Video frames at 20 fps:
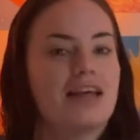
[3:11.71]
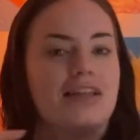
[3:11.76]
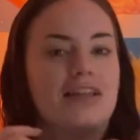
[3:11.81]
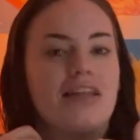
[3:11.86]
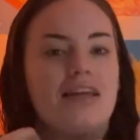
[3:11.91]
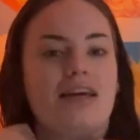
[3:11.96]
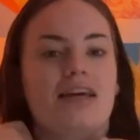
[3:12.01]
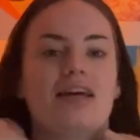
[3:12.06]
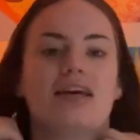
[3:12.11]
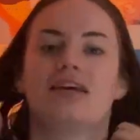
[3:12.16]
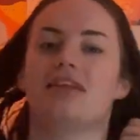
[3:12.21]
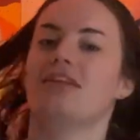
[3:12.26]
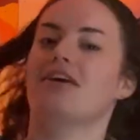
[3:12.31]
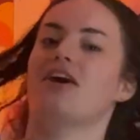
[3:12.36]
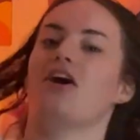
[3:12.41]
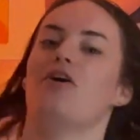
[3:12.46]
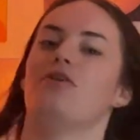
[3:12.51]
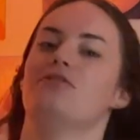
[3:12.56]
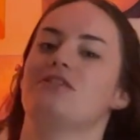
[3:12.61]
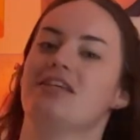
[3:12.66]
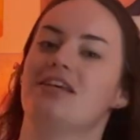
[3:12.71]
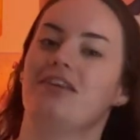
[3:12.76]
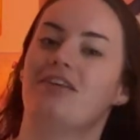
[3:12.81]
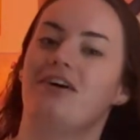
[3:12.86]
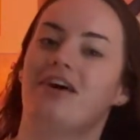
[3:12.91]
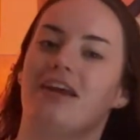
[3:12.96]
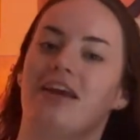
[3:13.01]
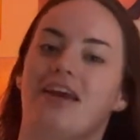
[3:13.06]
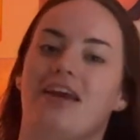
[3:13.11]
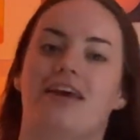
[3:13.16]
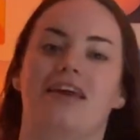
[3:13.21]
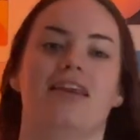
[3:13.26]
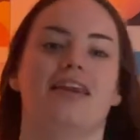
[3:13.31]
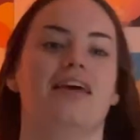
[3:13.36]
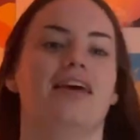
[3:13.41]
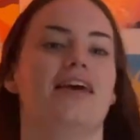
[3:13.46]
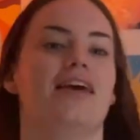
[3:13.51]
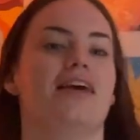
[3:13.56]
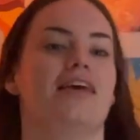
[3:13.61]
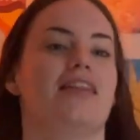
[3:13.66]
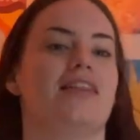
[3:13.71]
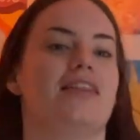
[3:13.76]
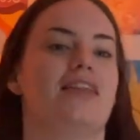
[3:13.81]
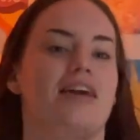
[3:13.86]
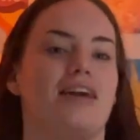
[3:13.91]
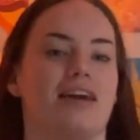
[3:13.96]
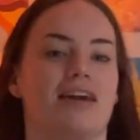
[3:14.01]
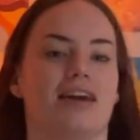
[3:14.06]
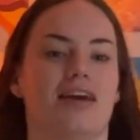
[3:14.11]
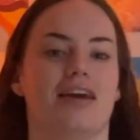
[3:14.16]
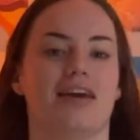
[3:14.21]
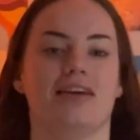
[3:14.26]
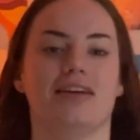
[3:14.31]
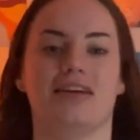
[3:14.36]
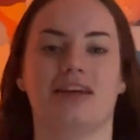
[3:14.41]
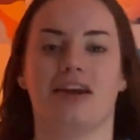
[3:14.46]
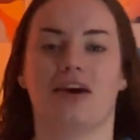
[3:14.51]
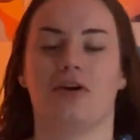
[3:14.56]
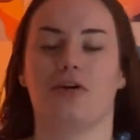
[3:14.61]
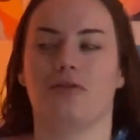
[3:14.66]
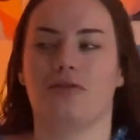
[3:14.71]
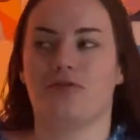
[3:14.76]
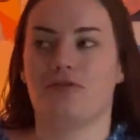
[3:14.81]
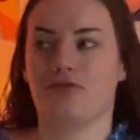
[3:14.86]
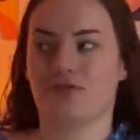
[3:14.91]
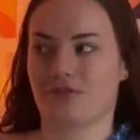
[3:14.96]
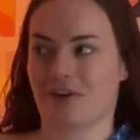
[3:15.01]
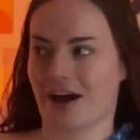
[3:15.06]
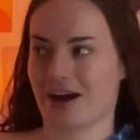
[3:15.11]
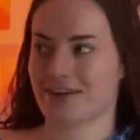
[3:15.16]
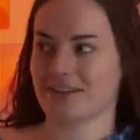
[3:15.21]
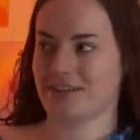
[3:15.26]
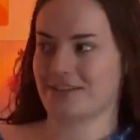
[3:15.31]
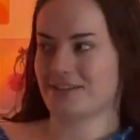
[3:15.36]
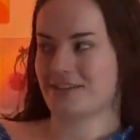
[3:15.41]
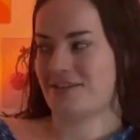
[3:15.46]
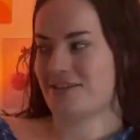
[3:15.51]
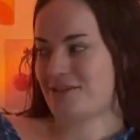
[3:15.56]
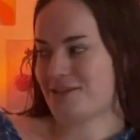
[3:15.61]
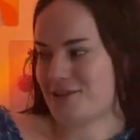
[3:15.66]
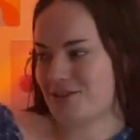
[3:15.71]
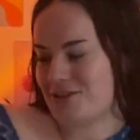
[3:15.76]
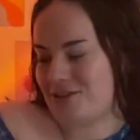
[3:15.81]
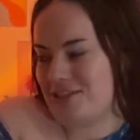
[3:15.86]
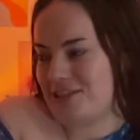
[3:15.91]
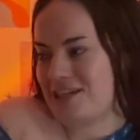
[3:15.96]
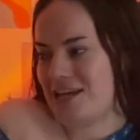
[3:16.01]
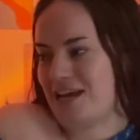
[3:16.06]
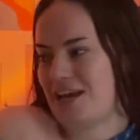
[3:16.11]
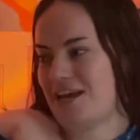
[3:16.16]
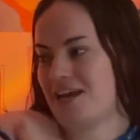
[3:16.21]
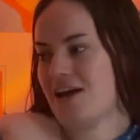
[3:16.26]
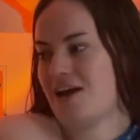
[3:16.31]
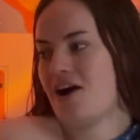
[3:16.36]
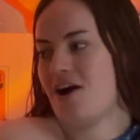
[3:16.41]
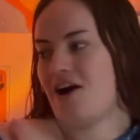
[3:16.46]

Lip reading: The cozy lighting, the, you know, fact it's a Sunday.